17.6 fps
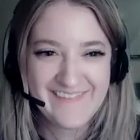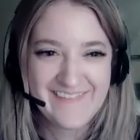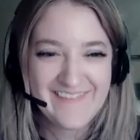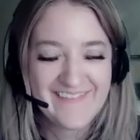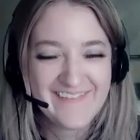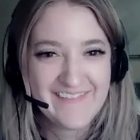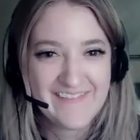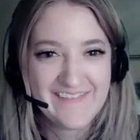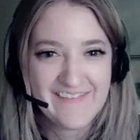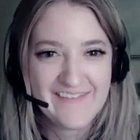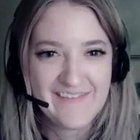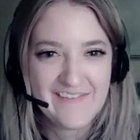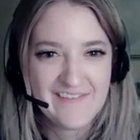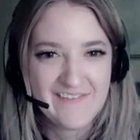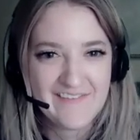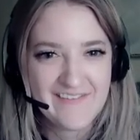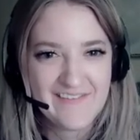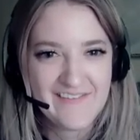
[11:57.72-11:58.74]

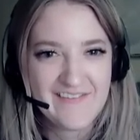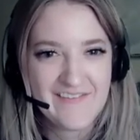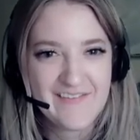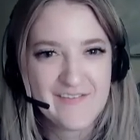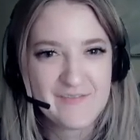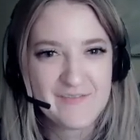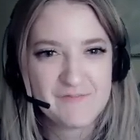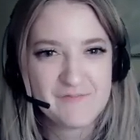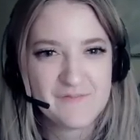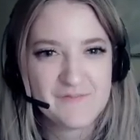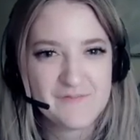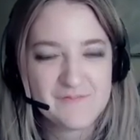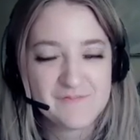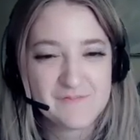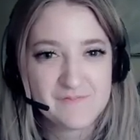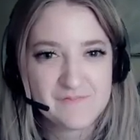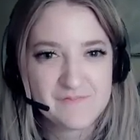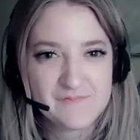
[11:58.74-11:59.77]

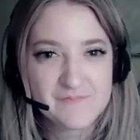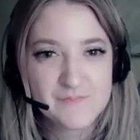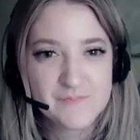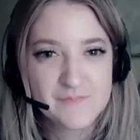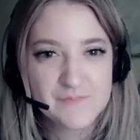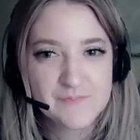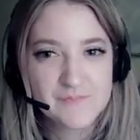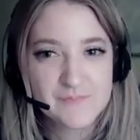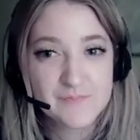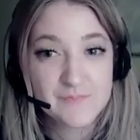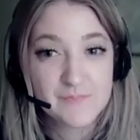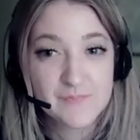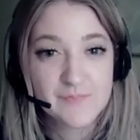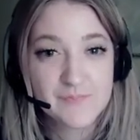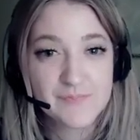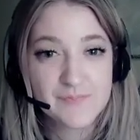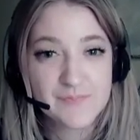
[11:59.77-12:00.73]
[no speech]